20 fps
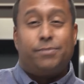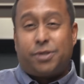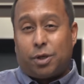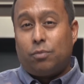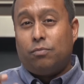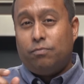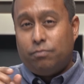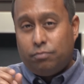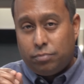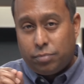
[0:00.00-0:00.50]

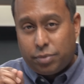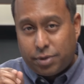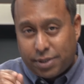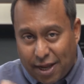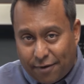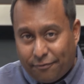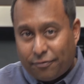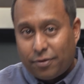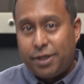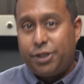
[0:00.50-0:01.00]
So
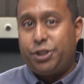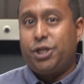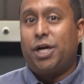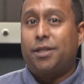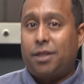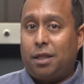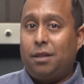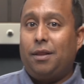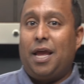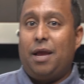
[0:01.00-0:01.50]
definitely
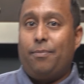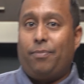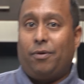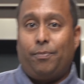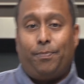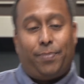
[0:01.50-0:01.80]
check the label.